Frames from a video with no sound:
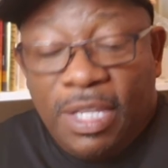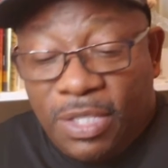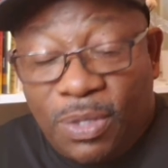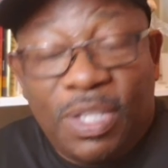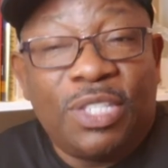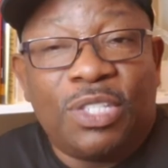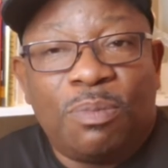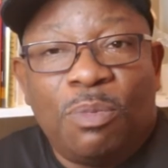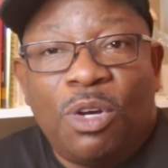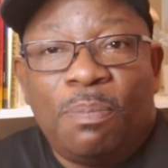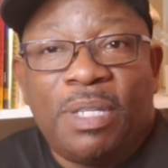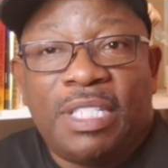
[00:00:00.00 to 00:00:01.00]
So this is
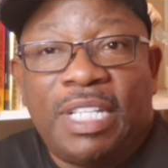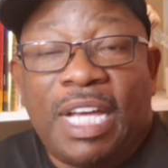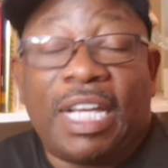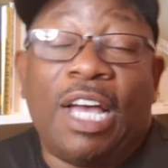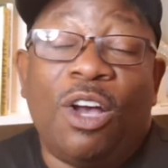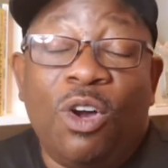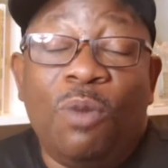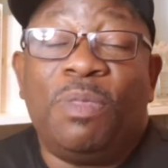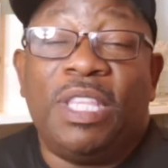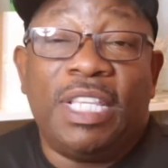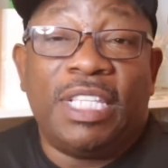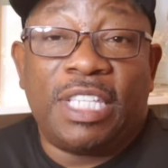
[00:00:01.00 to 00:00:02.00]
Small Biz Doc. I
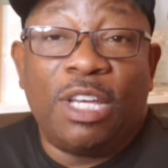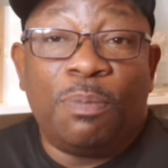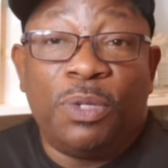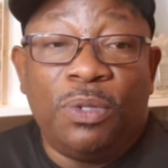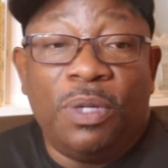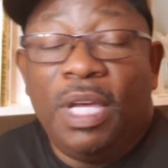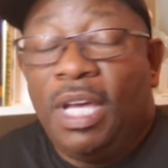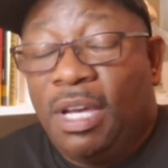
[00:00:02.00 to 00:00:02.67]
hope that this helped you.